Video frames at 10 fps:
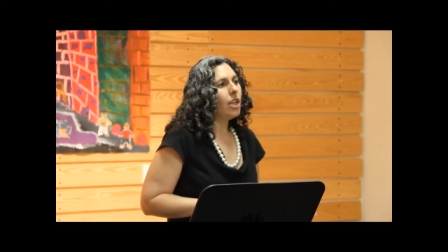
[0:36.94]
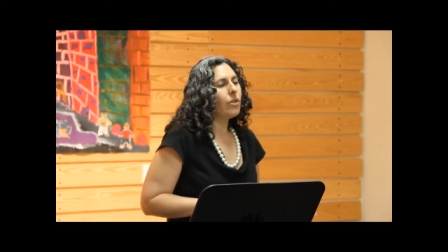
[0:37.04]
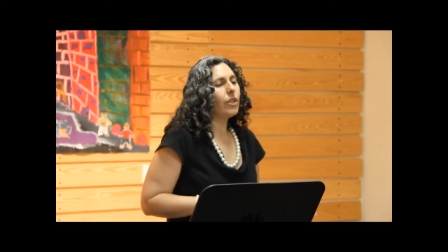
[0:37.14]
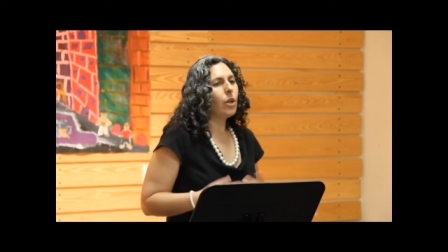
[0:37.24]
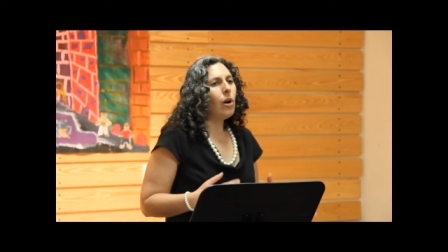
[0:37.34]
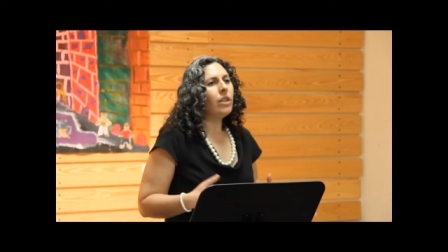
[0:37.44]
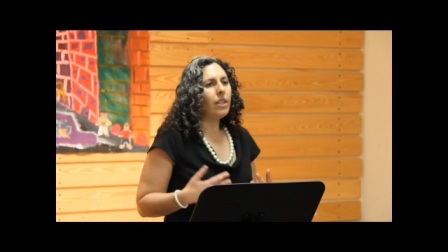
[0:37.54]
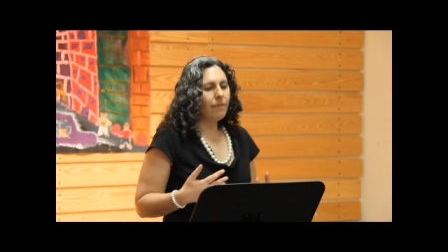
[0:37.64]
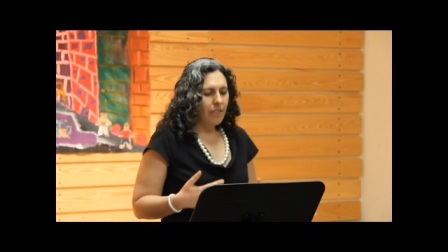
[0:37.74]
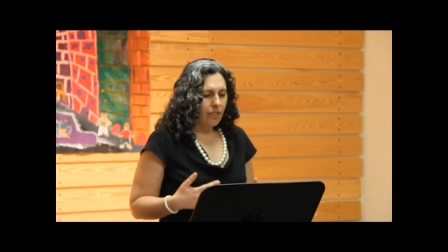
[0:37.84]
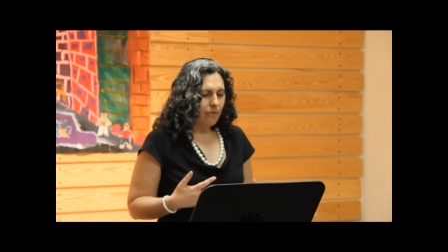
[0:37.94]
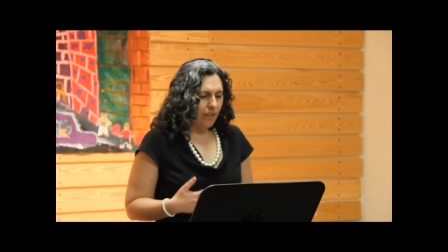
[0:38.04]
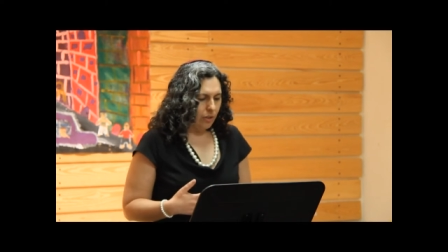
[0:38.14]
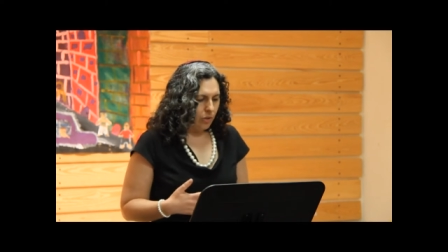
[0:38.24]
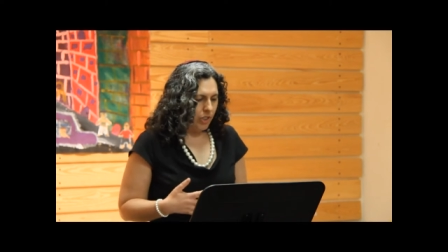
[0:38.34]
So the goal of this
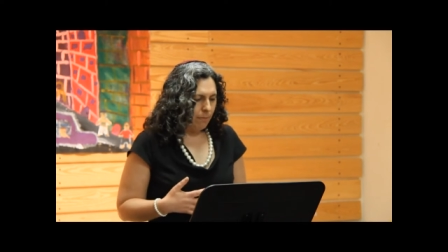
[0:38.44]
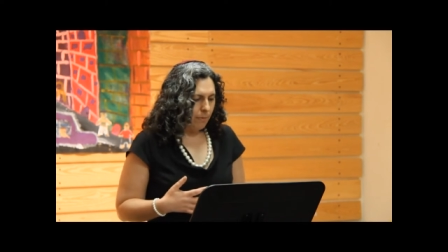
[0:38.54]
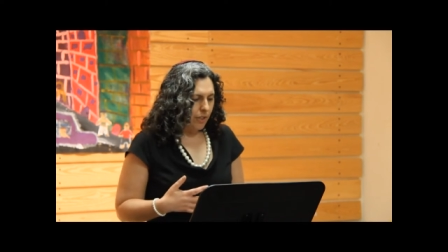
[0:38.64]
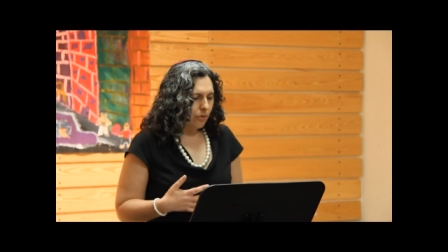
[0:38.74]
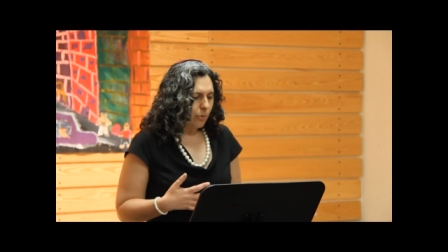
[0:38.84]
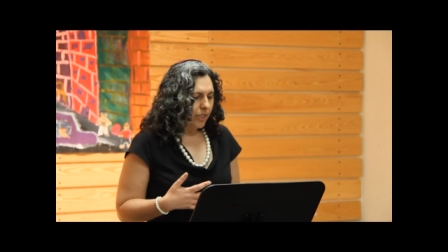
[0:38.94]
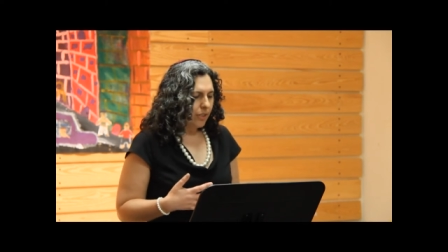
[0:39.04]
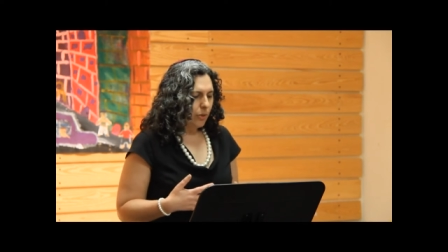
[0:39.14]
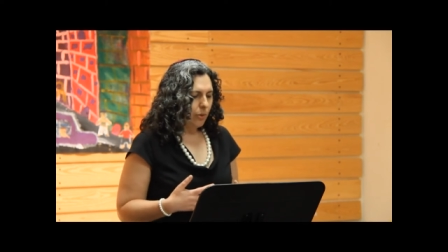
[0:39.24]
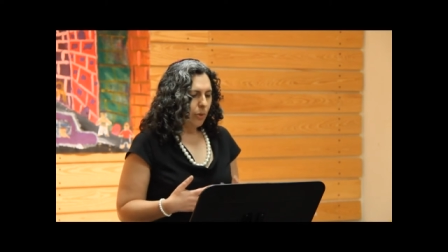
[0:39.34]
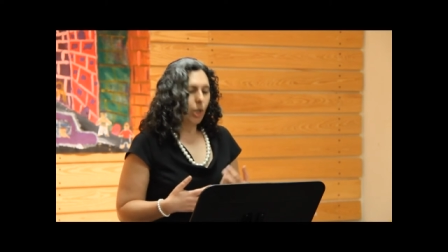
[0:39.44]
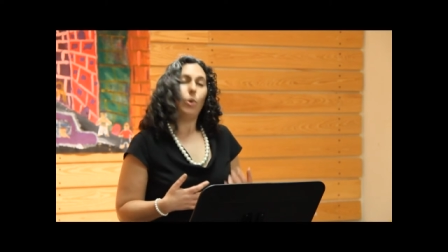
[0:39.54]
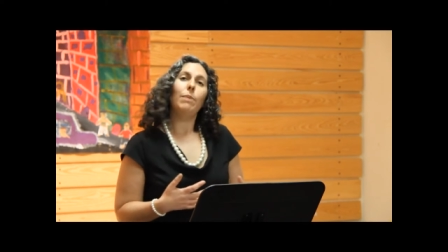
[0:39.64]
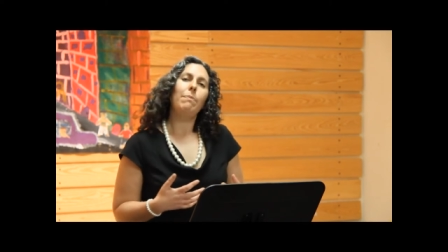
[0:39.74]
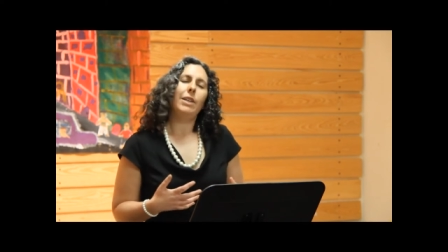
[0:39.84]
fellowship is really to
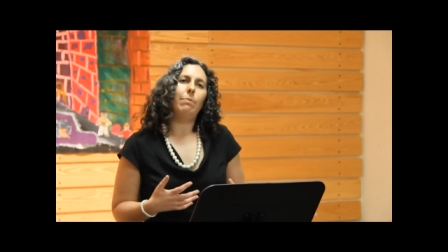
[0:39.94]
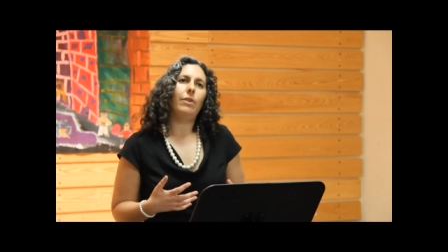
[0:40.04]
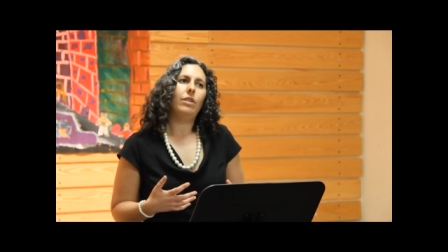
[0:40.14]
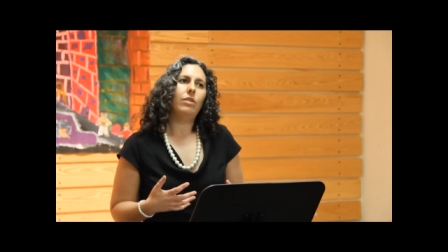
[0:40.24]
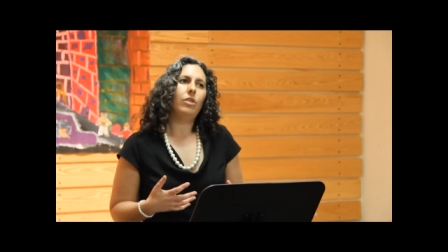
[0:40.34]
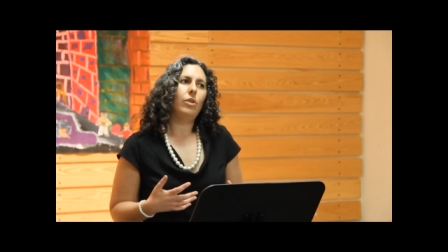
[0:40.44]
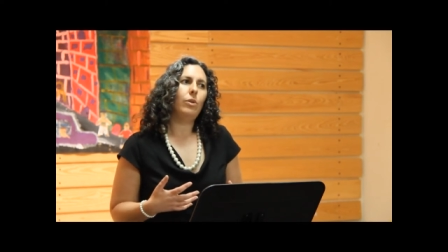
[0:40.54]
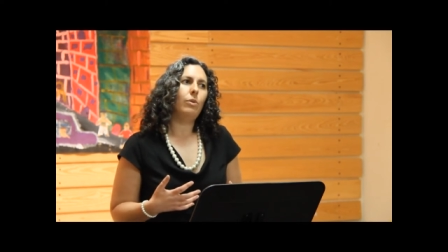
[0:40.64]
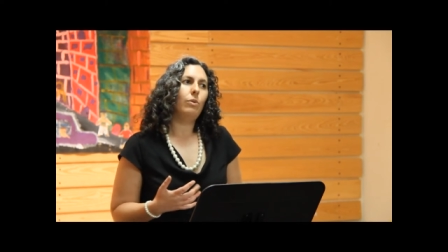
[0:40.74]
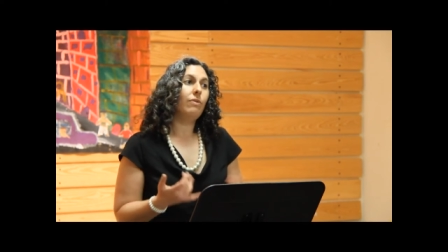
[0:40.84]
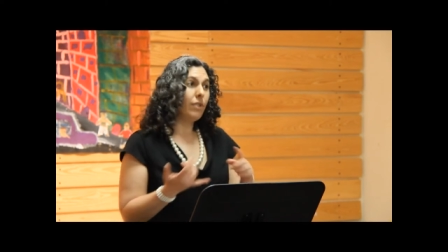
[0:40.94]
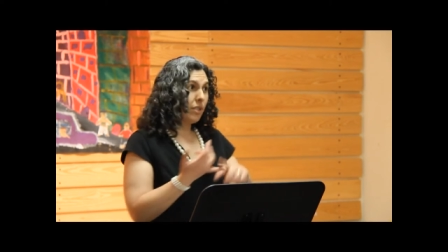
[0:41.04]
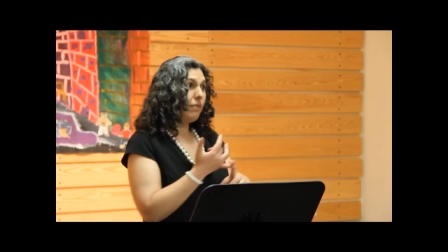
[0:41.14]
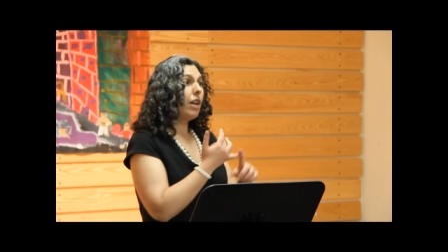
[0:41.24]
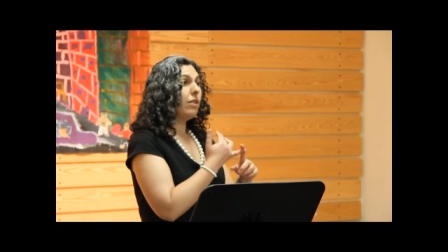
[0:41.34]
equip people to, first
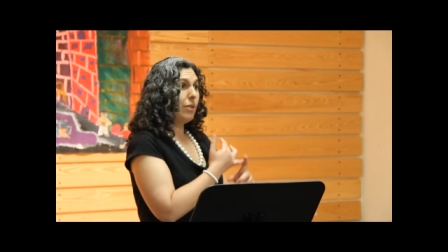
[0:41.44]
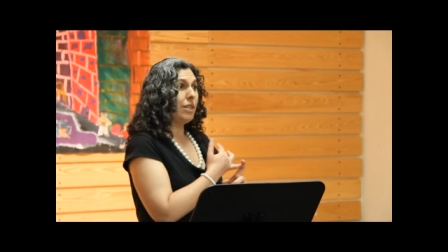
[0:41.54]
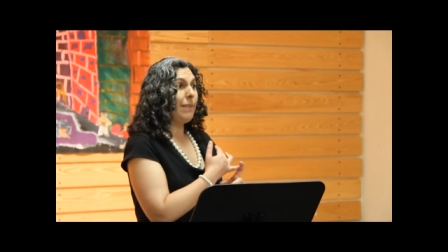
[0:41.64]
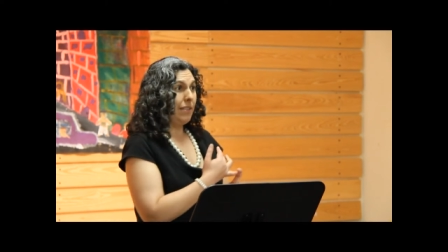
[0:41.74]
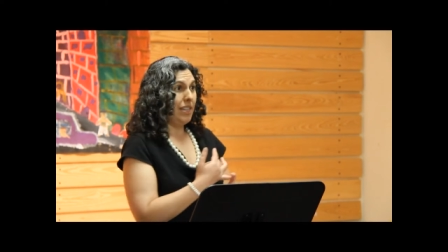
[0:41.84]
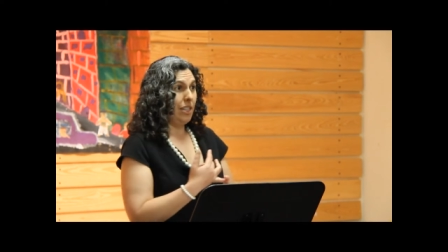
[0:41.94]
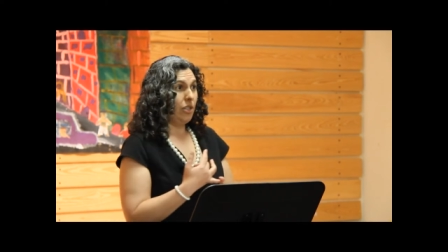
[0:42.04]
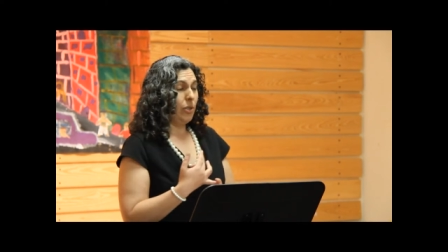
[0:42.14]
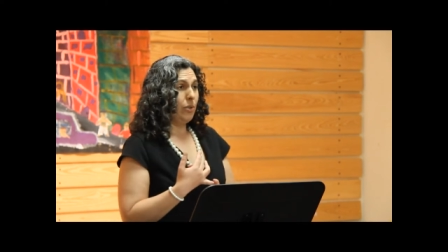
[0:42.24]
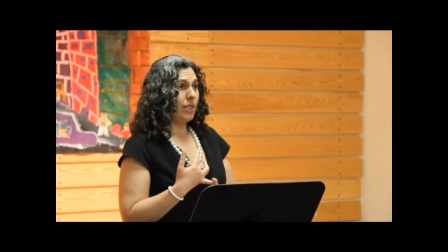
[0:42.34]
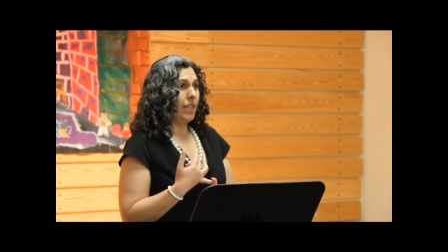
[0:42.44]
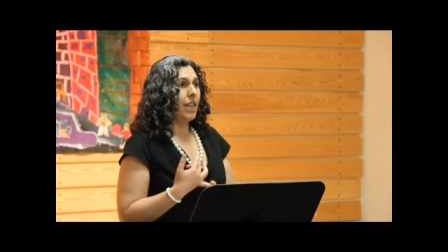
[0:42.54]
of all, learn about the issues,